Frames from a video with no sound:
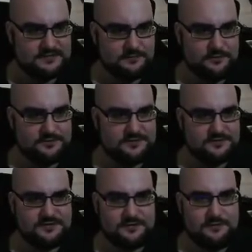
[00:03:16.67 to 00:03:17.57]
goes there.
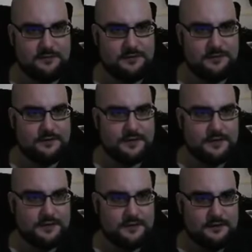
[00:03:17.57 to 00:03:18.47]
Sink, maybe.
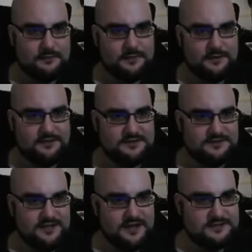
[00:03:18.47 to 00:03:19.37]
But these
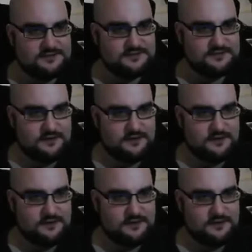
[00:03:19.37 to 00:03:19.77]
lights,